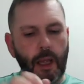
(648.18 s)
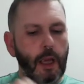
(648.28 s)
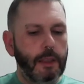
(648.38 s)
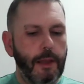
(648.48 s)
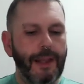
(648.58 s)

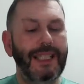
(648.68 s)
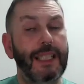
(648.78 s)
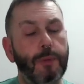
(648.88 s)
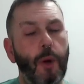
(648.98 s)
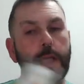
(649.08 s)
So this
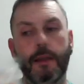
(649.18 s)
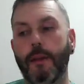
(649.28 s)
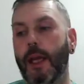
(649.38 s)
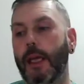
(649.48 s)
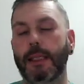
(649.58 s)
is one
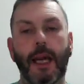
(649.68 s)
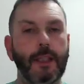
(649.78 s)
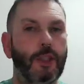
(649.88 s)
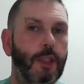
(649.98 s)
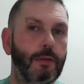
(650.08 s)
that I
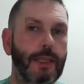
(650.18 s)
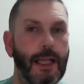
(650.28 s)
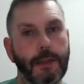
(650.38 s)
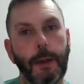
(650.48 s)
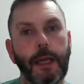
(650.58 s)
do
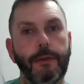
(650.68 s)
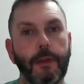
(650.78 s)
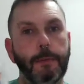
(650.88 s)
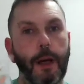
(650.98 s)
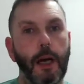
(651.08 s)
tend to buy a
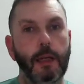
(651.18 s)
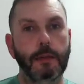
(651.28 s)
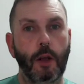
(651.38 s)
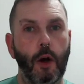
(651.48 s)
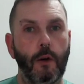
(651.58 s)
few
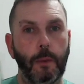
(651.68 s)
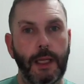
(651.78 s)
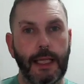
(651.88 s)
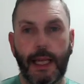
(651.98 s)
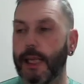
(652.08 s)
bars of when
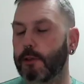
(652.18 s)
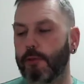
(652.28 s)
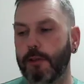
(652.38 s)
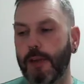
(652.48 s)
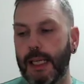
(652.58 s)
it gets
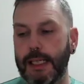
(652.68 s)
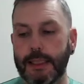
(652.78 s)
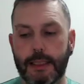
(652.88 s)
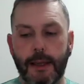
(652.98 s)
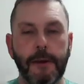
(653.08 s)

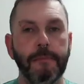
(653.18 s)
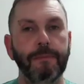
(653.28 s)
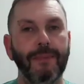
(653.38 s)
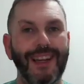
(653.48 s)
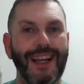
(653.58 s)
re-released.
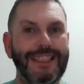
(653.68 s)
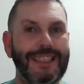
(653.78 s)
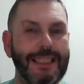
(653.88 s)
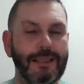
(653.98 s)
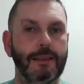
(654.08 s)
I
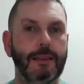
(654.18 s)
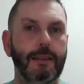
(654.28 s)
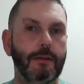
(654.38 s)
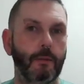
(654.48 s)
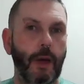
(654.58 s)

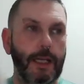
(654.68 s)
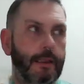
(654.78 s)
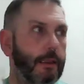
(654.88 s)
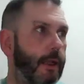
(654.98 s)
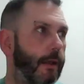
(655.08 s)
didn't
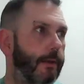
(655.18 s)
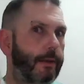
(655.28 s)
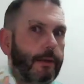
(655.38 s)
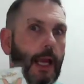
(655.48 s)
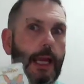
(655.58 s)
when
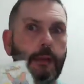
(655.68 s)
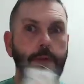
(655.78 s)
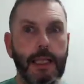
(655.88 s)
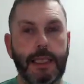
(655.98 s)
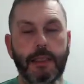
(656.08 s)
they
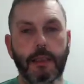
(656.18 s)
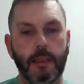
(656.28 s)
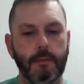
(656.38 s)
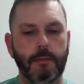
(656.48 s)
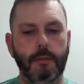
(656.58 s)
released
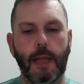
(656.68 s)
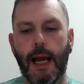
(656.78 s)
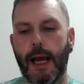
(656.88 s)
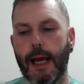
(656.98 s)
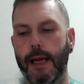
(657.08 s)

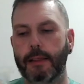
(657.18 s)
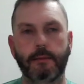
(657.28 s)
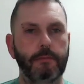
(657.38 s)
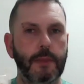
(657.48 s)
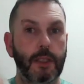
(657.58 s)

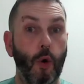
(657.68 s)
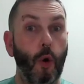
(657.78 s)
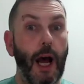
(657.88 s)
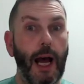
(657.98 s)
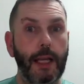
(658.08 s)

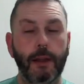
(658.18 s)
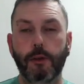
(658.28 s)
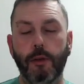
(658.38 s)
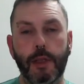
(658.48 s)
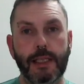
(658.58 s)
Soar High
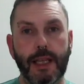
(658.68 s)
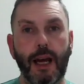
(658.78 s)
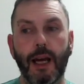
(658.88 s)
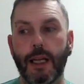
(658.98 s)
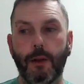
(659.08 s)
Through the
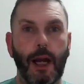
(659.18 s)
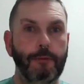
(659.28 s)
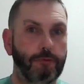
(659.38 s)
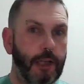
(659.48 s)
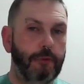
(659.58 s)
Sky
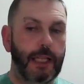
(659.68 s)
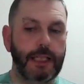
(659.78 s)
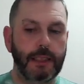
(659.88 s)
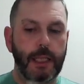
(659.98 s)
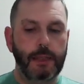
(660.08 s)
and
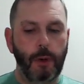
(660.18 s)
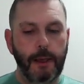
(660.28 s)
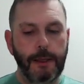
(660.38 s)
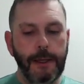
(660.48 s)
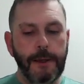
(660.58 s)
re-released this
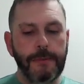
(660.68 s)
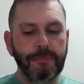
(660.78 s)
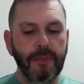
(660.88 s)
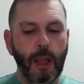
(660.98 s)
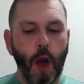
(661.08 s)
one,
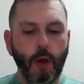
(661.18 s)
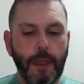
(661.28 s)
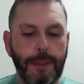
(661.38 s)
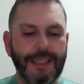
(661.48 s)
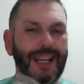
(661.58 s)
only
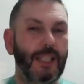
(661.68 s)
because I